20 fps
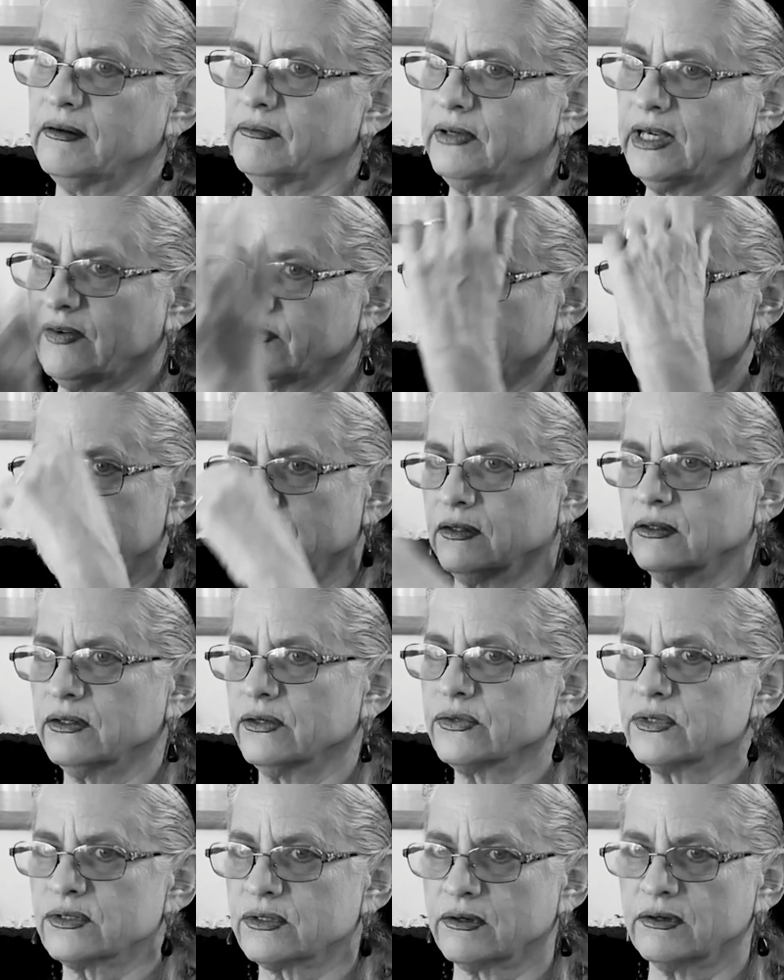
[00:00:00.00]
have to tell
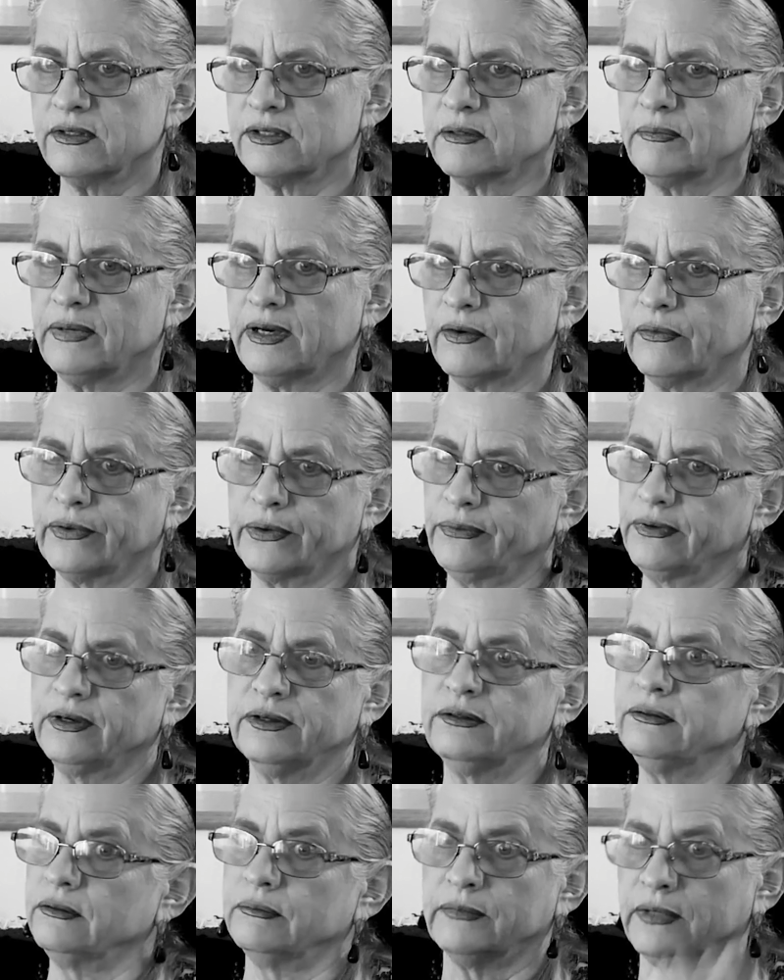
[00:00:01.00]
ghost stories about what are we
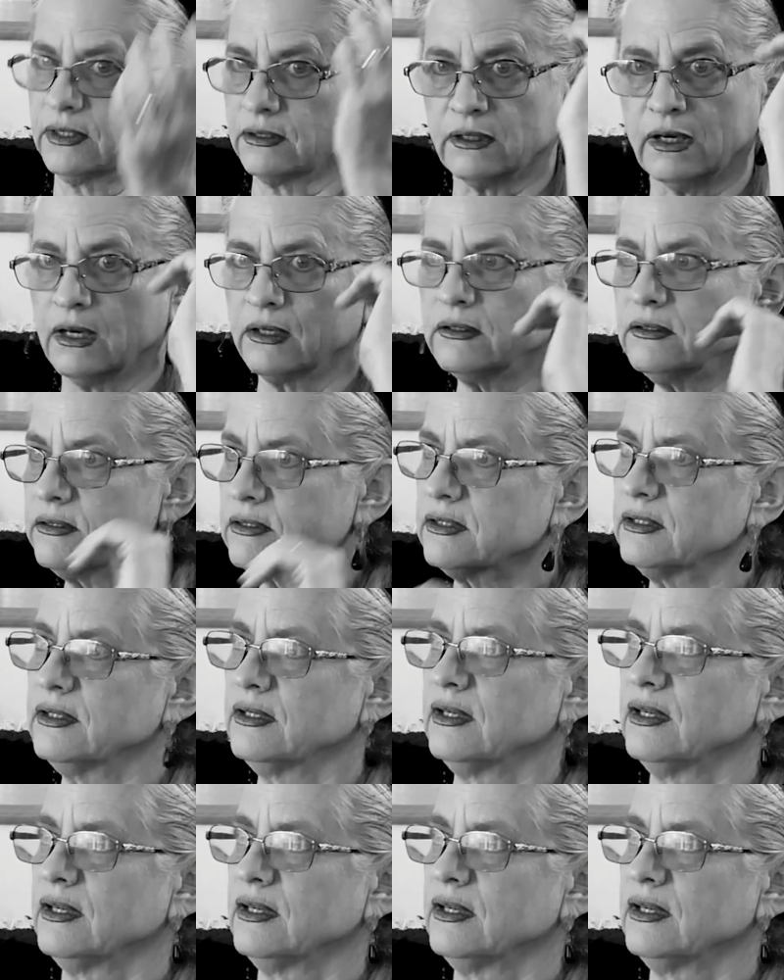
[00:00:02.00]
going to do, McDonald's?